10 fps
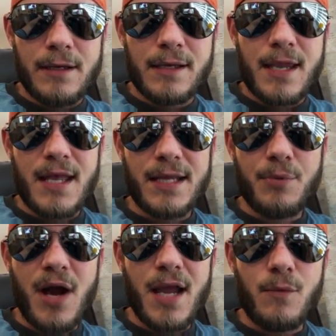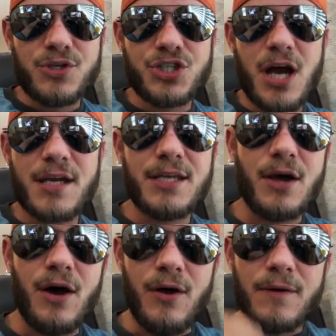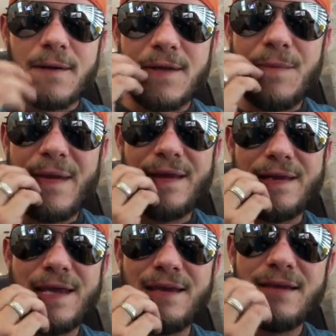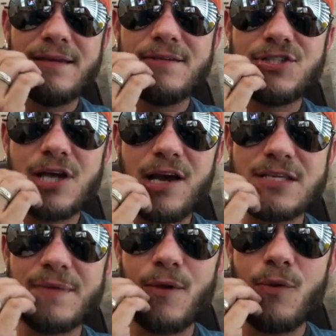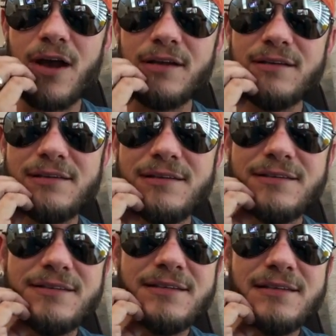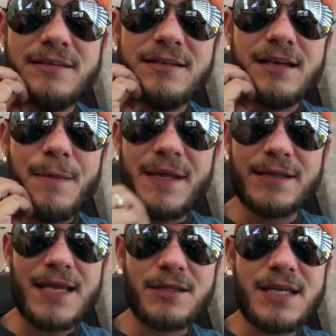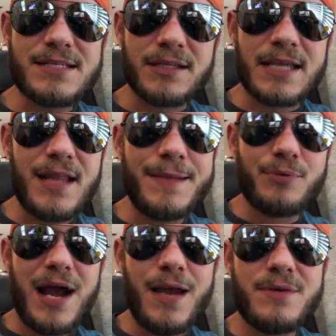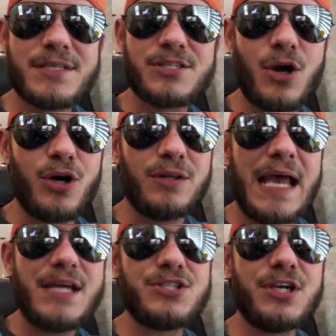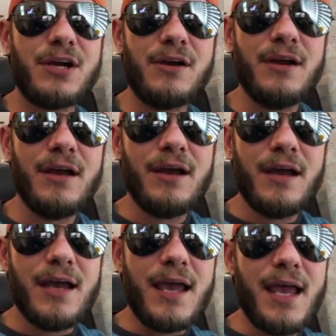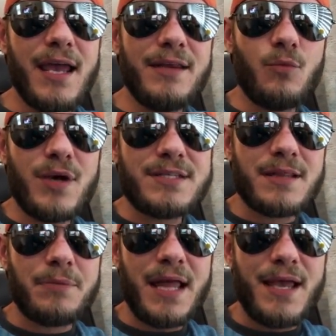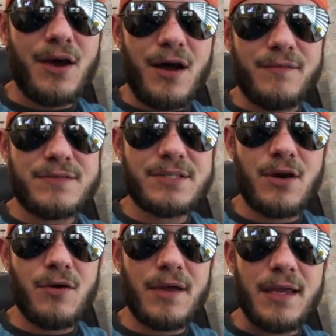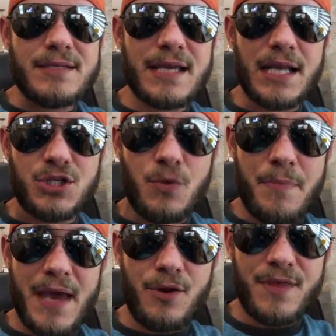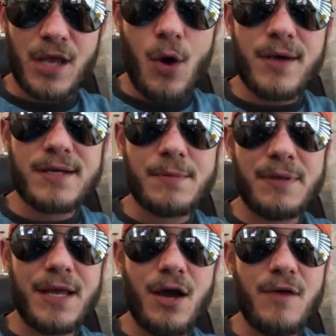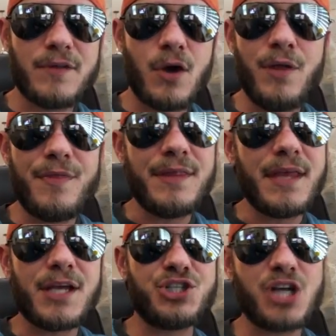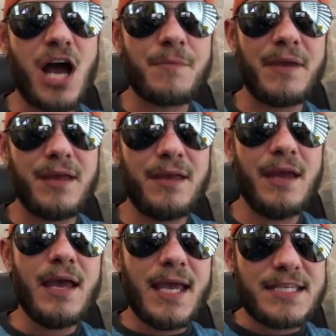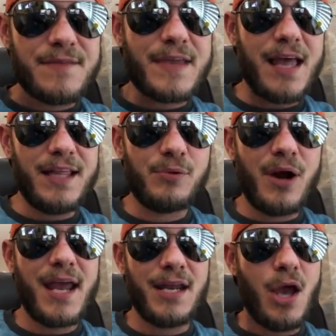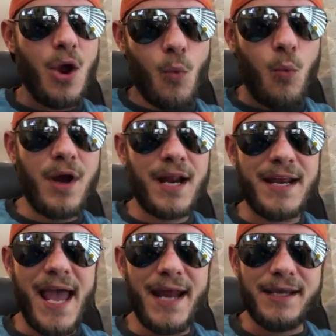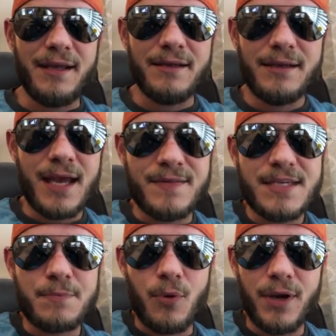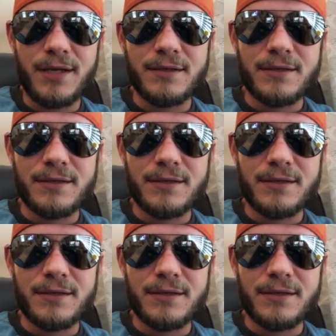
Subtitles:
Kelly Bryant will shock y'all. You mean shock us by what? I mean, listen, Kelly Bryant was a starter last year and went to the playoff. So is he going to do better than going to the playoff? The only thing that could shock me is if Kelly Bryant won a natty at this point.